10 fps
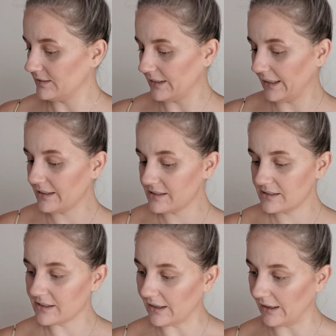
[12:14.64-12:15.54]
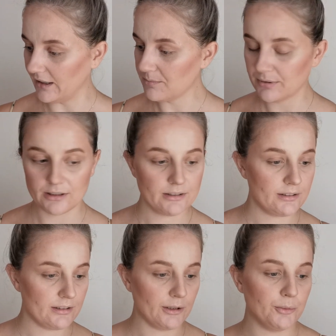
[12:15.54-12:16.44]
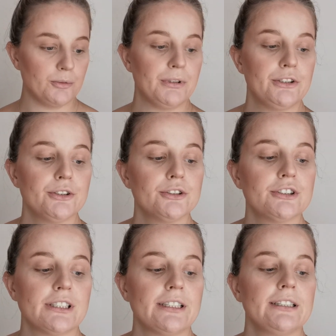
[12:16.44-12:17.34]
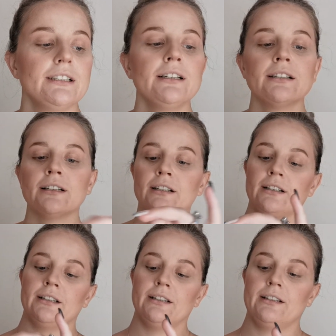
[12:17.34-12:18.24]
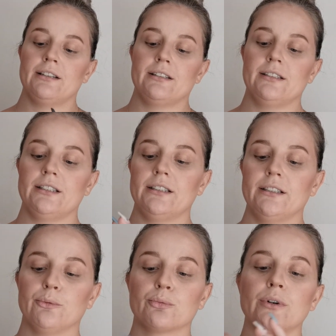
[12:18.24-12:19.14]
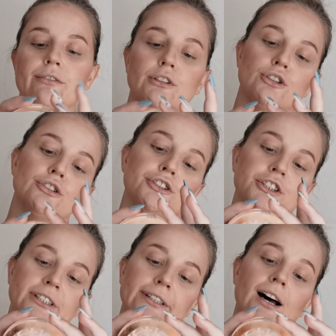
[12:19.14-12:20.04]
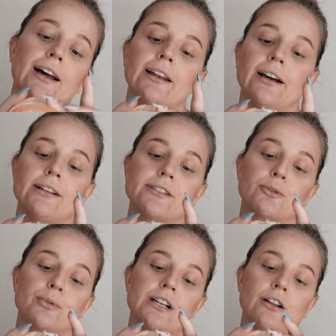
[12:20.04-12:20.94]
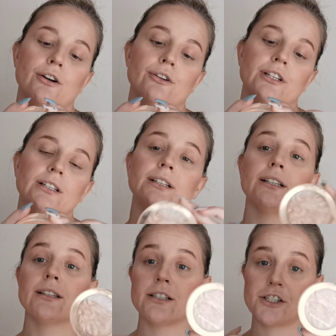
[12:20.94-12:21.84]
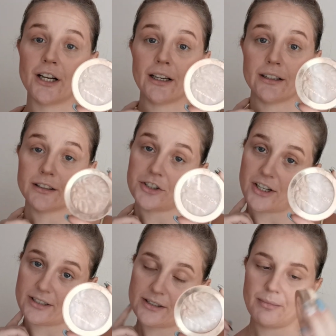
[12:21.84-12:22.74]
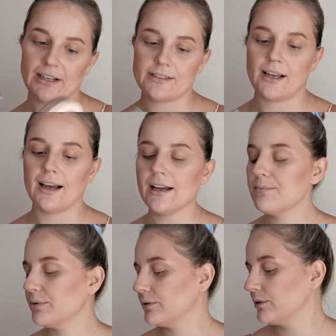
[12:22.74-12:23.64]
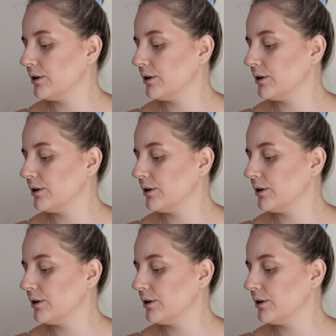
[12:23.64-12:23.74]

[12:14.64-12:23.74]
Next up, I will be using the Revolution Highlighter Reloaded in the shade Just My Type